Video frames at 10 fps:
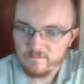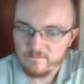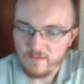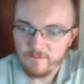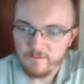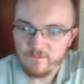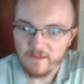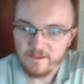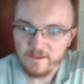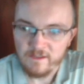I move
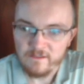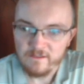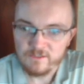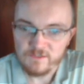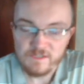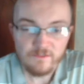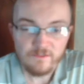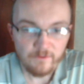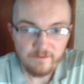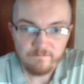my king to
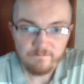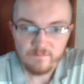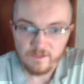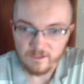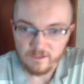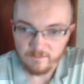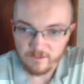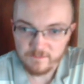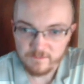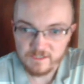c3, get in a
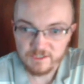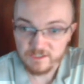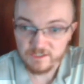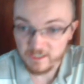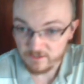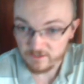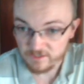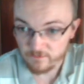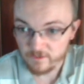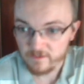better position, challenging
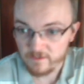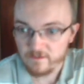the rook.